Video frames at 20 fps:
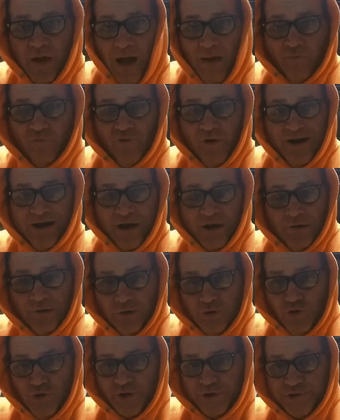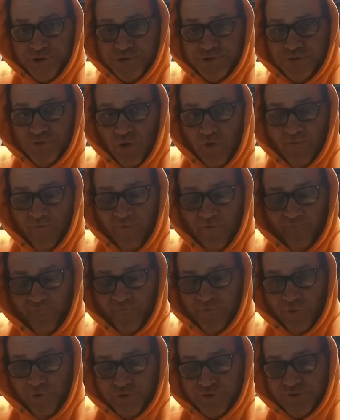running Lucas
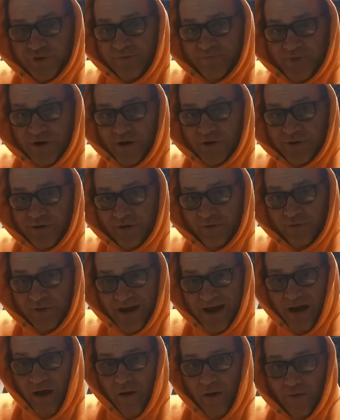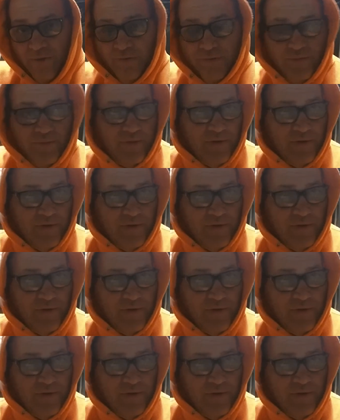fuel treatment in here now.